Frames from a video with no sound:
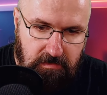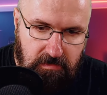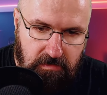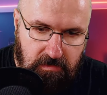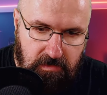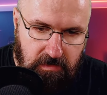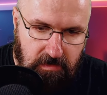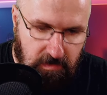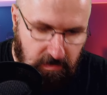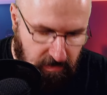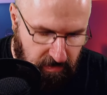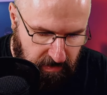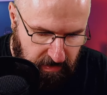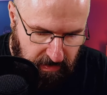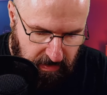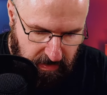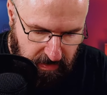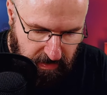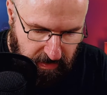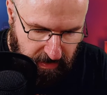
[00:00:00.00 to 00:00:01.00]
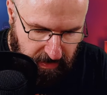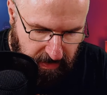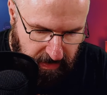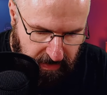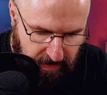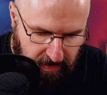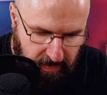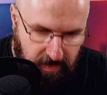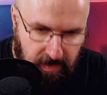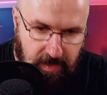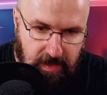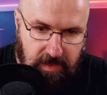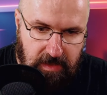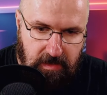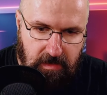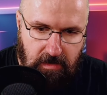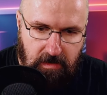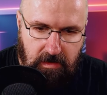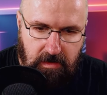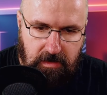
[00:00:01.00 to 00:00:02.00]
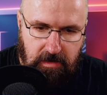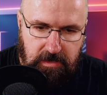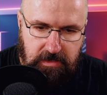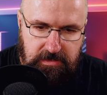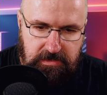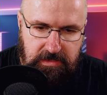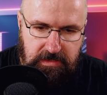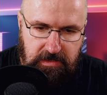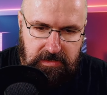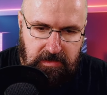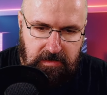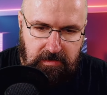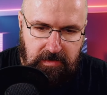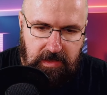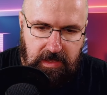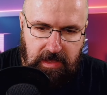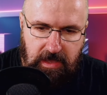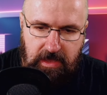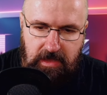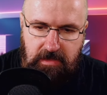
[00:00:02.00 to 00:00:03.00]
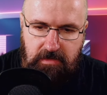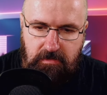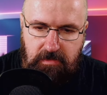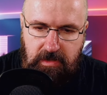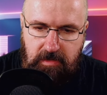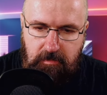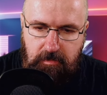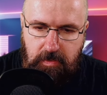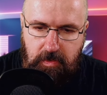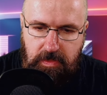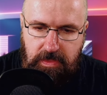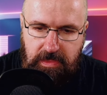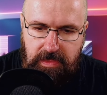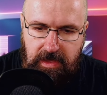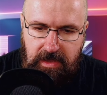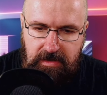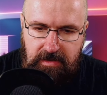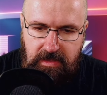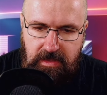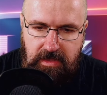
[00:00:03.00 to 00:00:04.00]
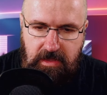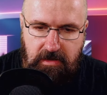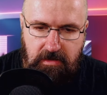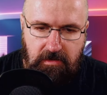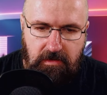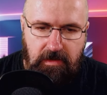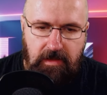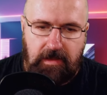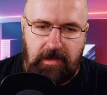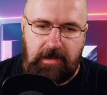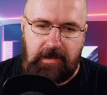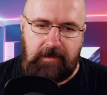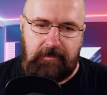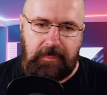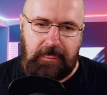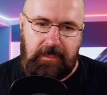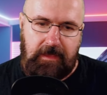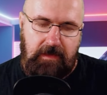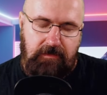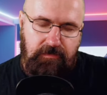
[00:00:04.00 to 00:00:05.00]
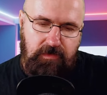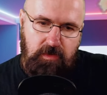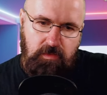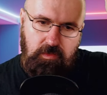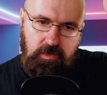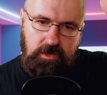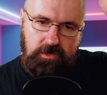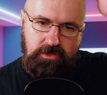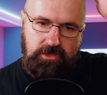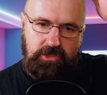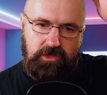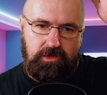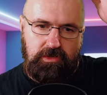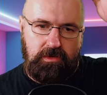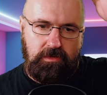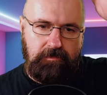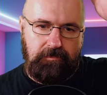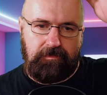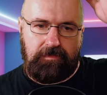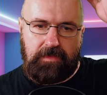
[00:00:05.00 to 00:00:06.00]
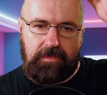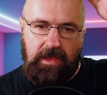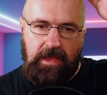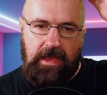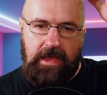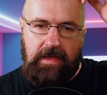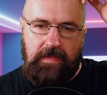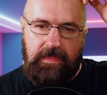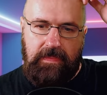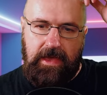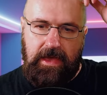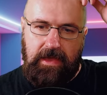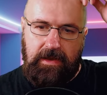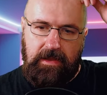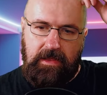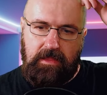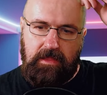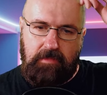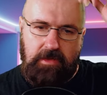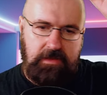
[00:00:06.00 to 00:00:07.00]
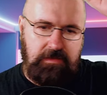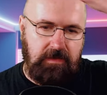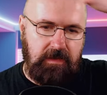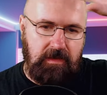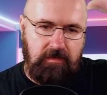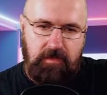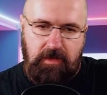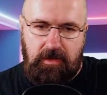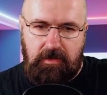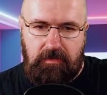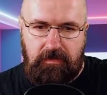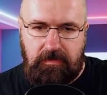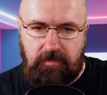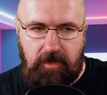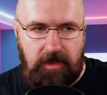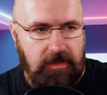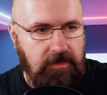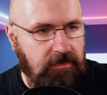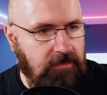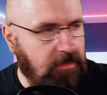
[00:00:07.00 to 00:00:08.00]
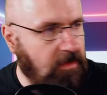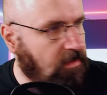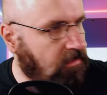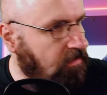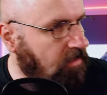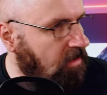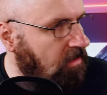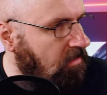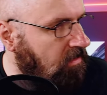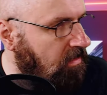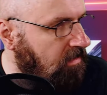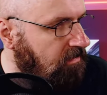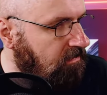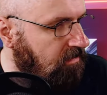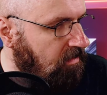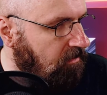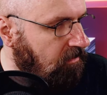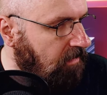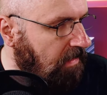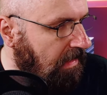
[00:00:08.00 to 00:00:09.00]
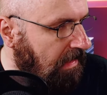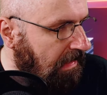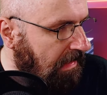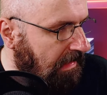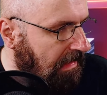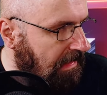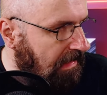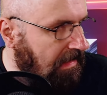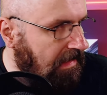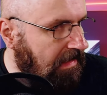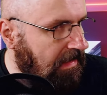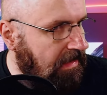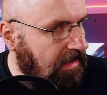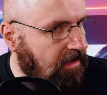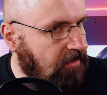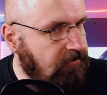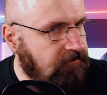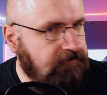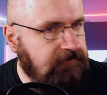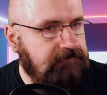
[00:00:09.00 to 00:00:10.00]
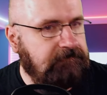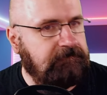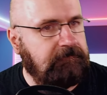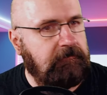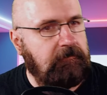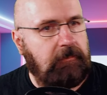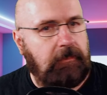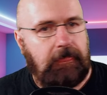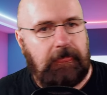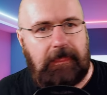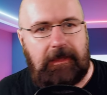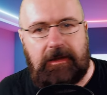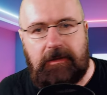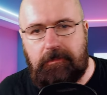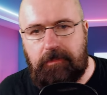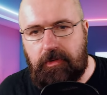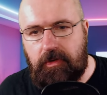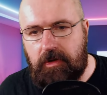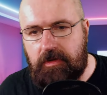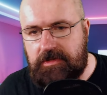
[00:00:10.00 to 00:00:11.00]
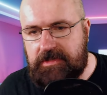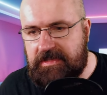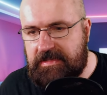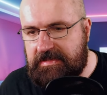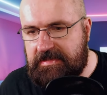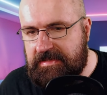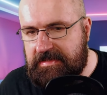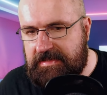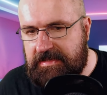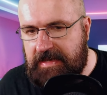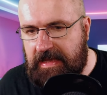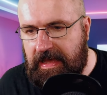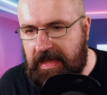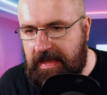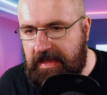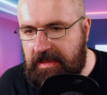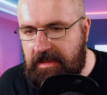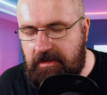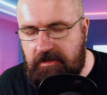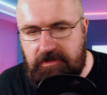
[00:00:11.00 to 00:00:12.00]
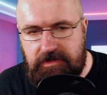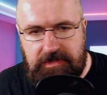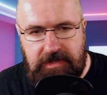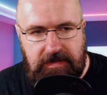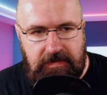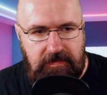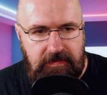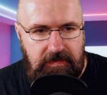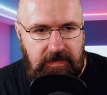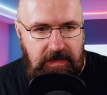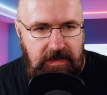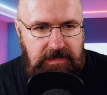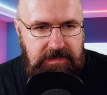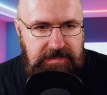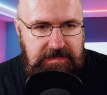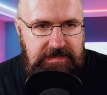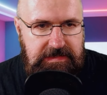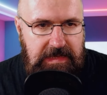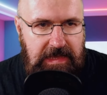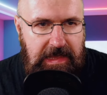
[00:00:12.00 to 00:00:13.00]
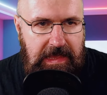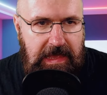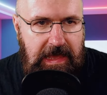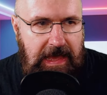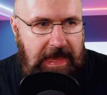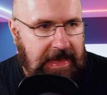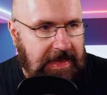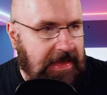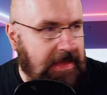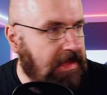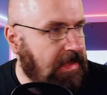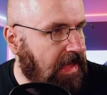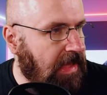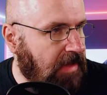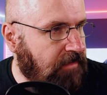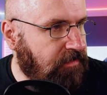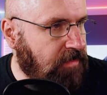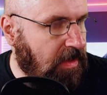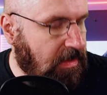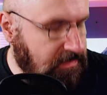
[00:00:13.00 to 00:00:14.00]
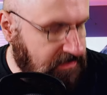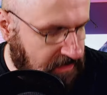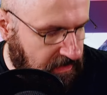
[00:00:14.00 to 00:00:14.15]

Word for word: your A I art. Okay, you can put that here if you want to. And then in the meantime, we can do some other stuff. We can look at some... Um, processes and ideas and things. I, if you,